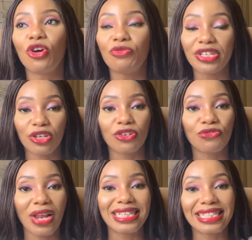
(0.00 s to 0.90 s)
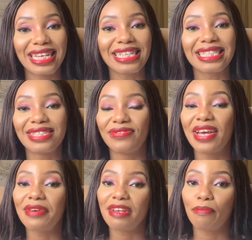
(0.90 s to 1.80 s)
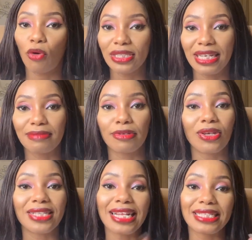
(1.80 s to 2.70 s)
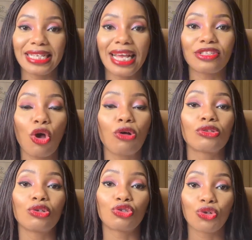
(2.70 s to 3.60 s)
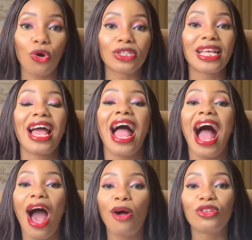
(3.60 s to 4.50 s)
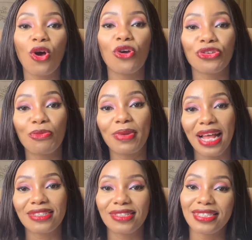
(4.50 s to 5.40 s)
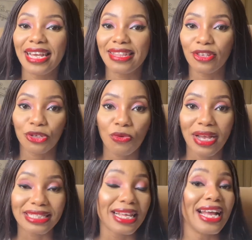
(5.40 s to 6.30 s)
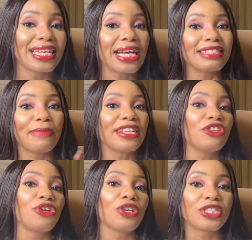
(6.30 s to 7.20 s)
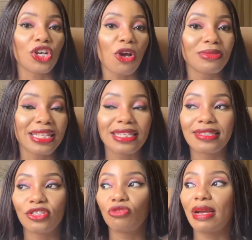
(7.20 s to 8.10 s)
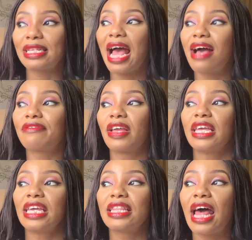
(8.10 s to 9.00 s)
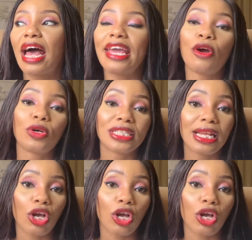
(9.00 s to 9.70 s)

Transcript: your return flight ticket is very important, because that ticket also shows how long you plan to stay in the US. Now, depending on your circumstances, you might have either a hotel